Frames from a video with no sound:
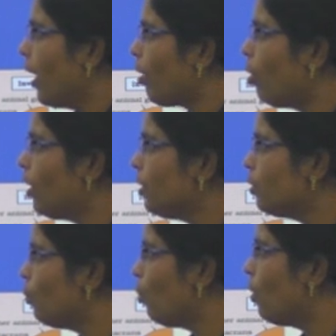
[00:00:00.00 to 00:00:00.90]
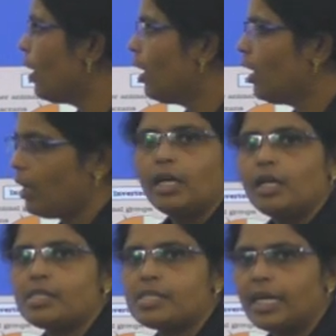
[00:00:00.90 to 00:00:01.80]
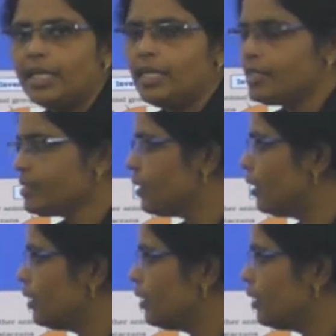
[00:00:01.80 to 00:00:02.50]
according to Mora studies,